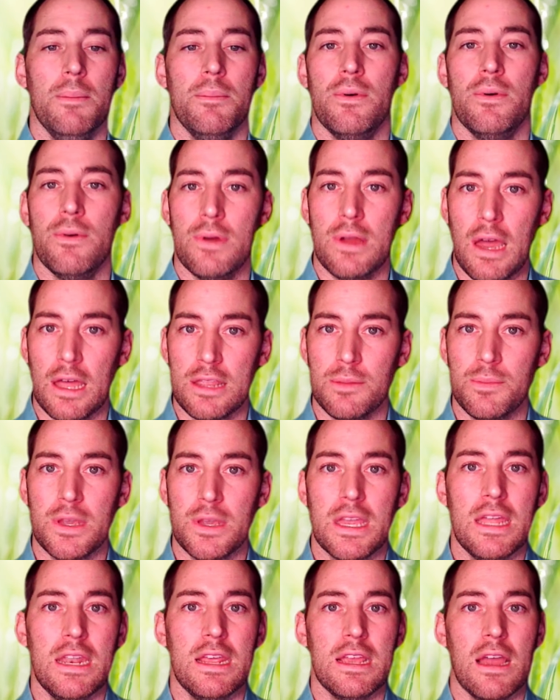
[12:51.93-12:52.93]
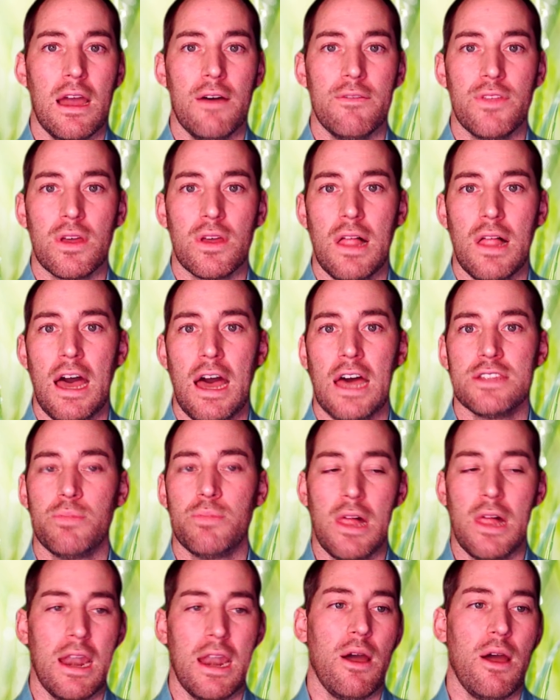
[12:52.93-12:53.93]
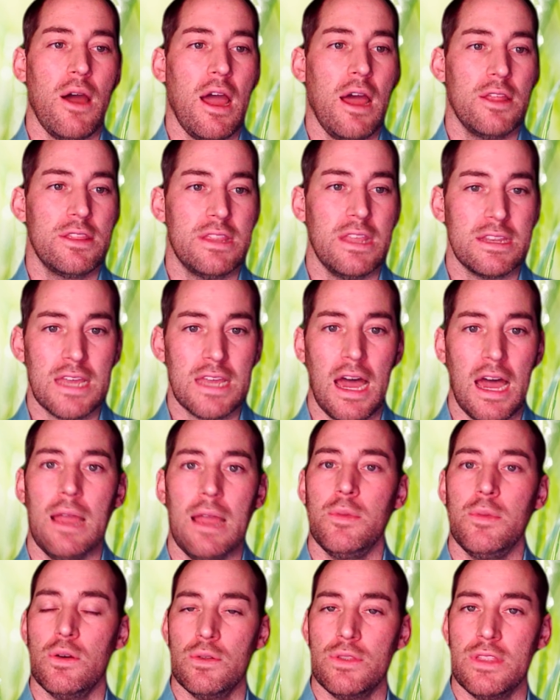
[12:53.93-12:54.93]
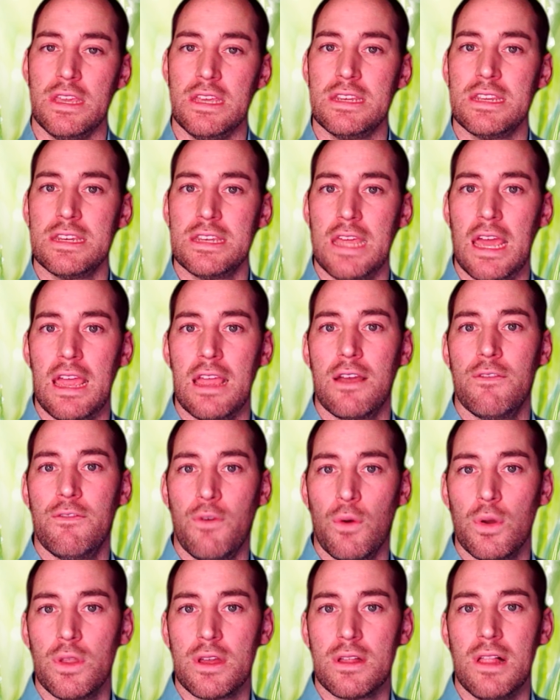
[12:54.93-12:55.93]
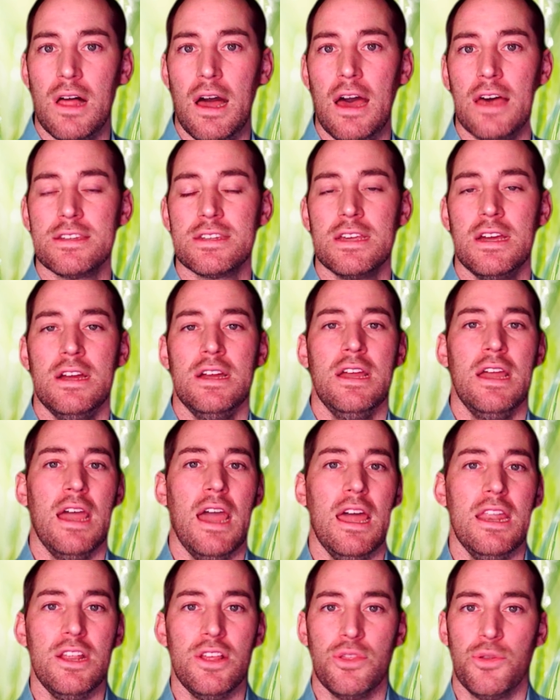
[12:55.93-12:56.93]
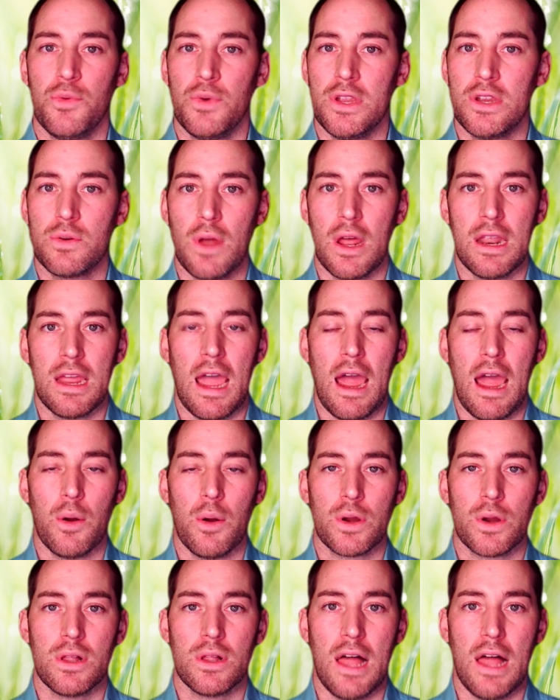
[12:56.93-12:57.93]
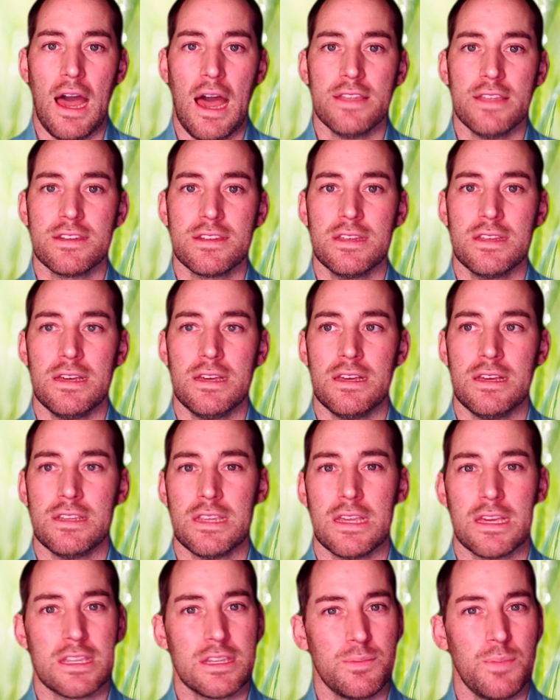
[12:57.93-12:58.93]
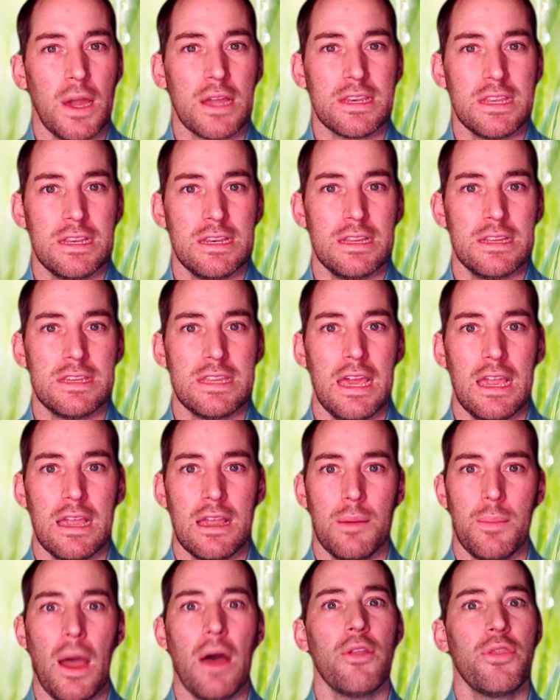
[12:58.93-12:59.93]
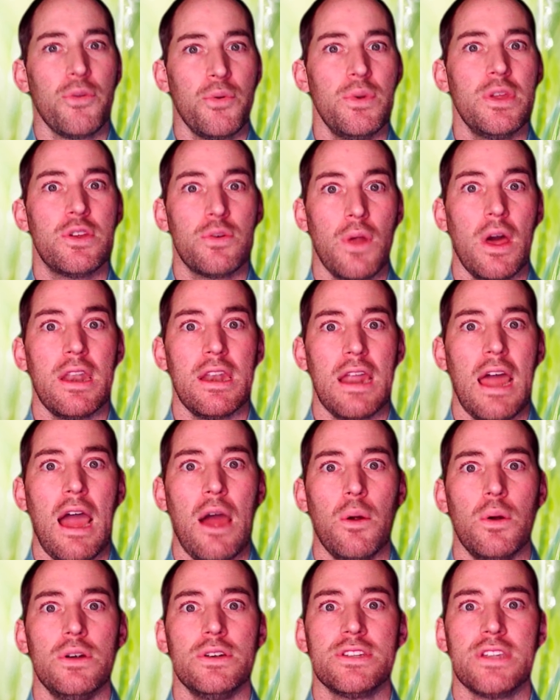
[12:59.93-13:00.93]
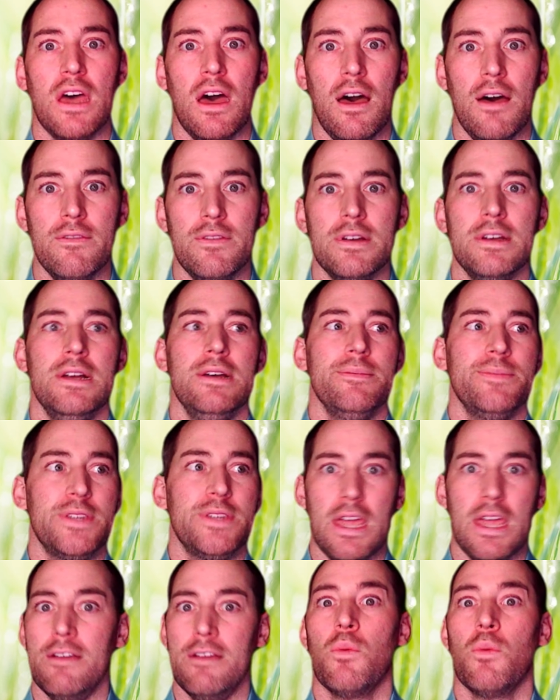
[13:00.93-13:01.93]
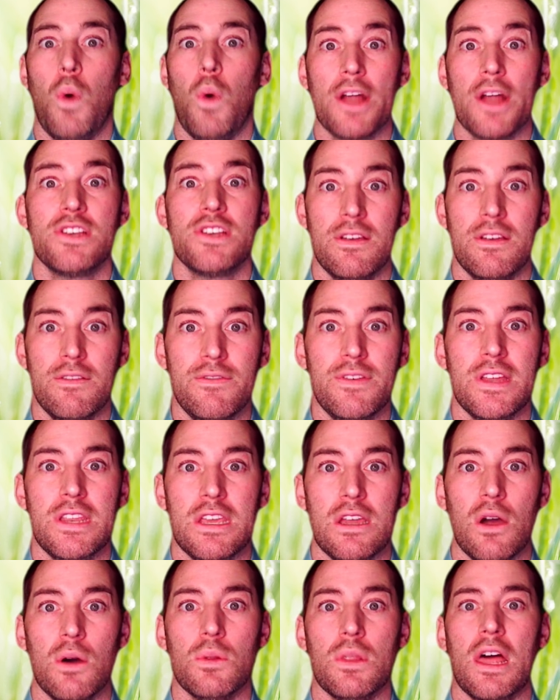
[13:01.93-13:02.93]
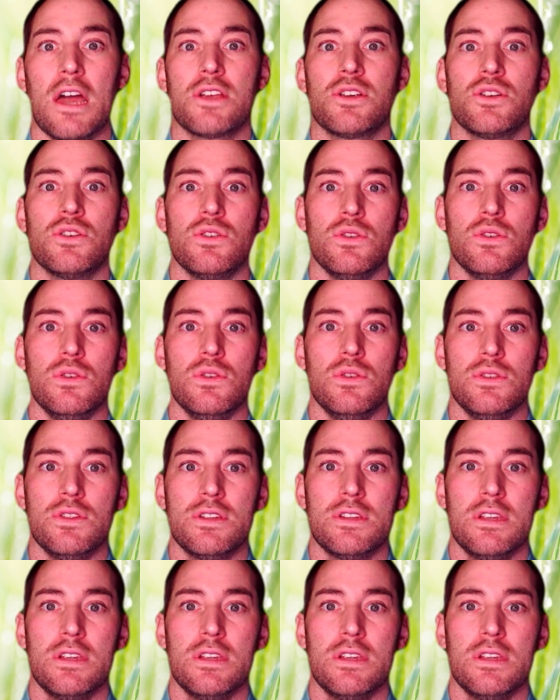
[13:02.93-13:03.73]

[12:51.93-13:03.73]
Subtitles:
at the beginning of the class. Plan out the time you'll need to take for the class. Any 3 credit hour class is expecting to take about 3 credit hours of, say, watching video lectures